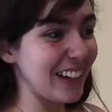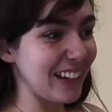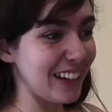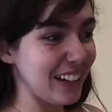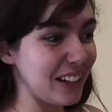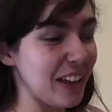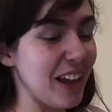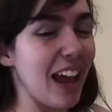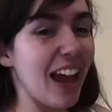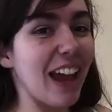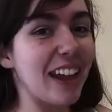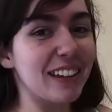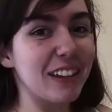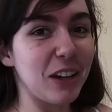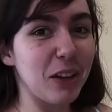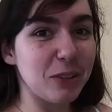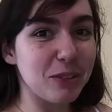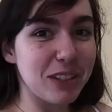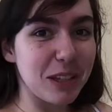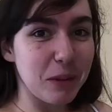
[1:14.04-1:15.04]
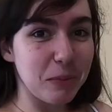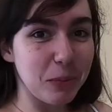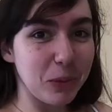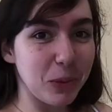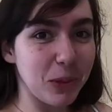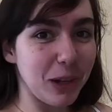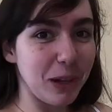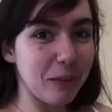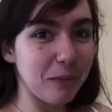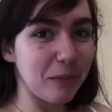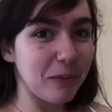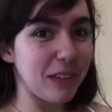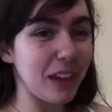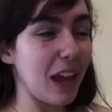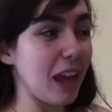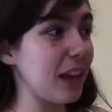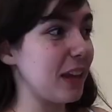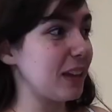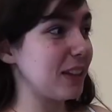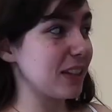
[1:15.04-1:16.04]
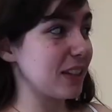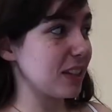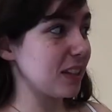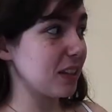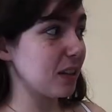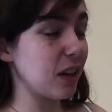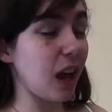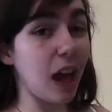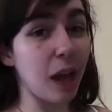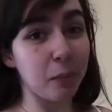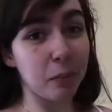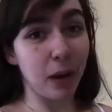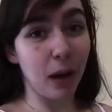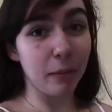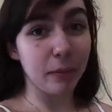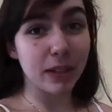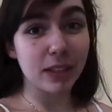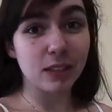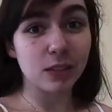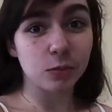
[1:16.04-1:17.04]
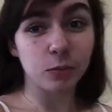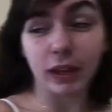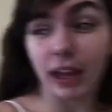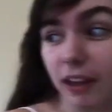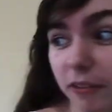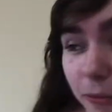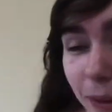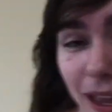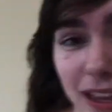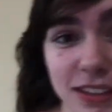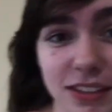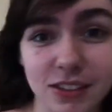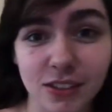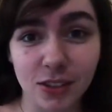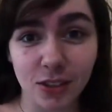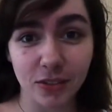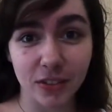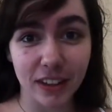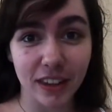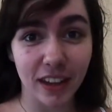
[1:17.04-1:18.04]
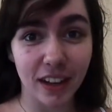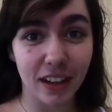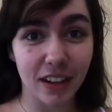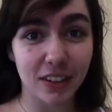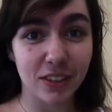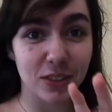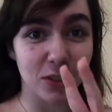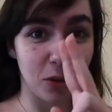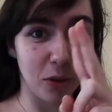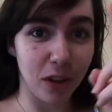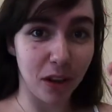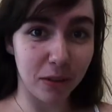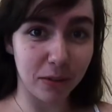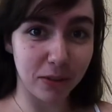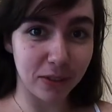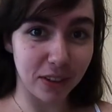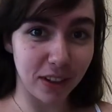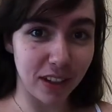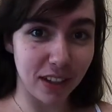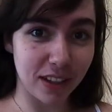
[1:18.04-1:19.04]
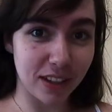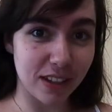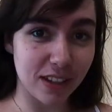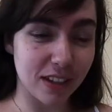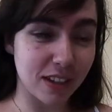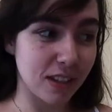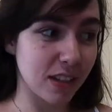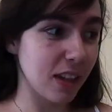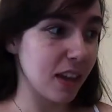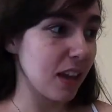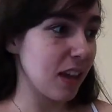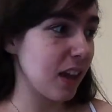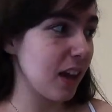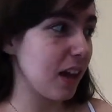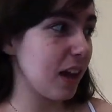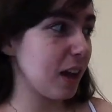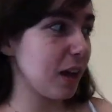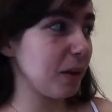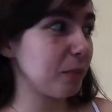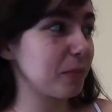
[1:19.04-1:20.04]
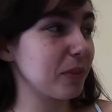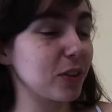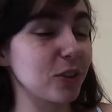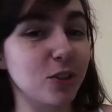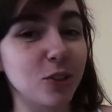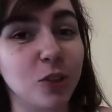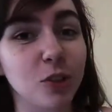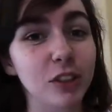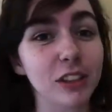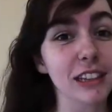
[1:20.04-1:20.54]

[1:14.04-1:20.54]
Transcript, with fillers: here at the hotel pool and I promise we have masks over there. Don't come for us. Um, there's